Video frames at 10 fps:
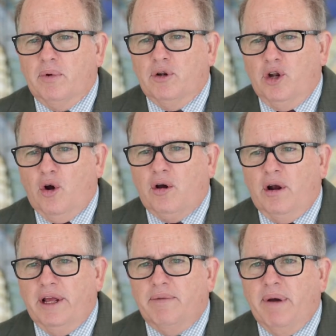
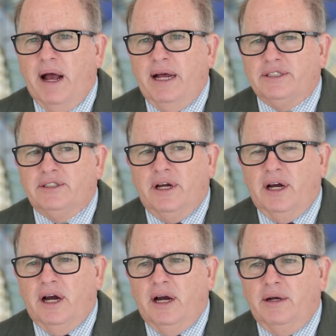locally advanced
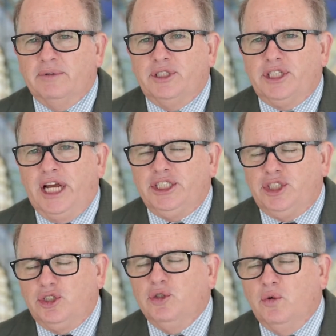
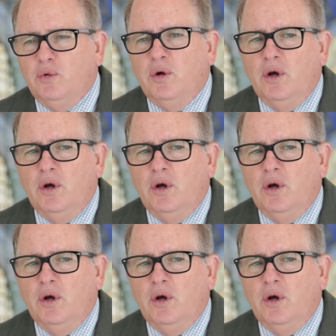stage two